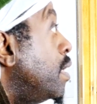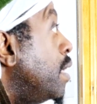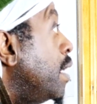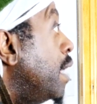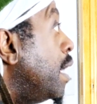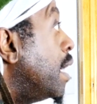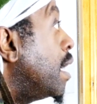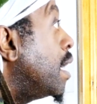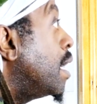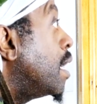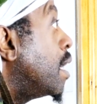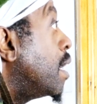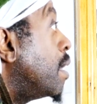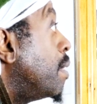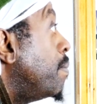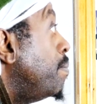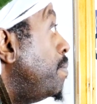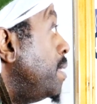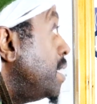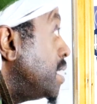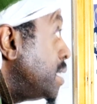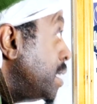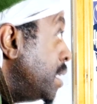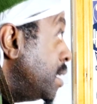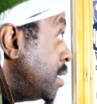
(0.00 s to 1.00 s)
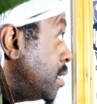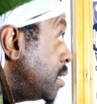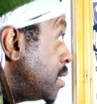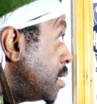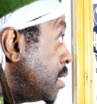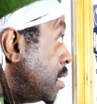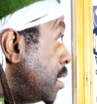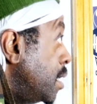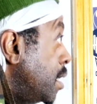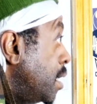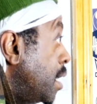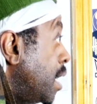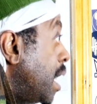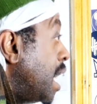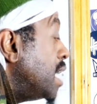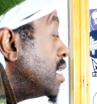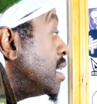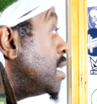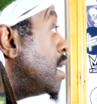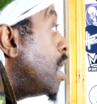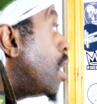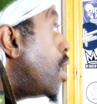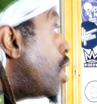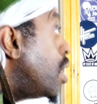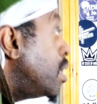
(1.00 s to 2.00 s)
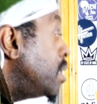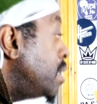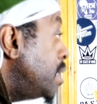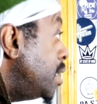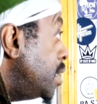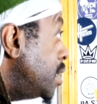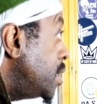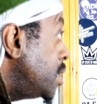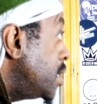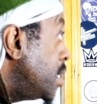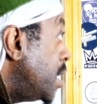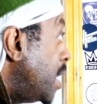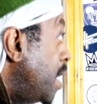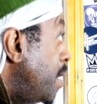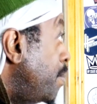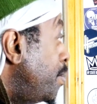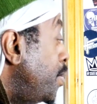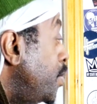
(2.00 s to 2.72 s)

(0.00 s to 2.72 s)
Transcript: their business as an artist and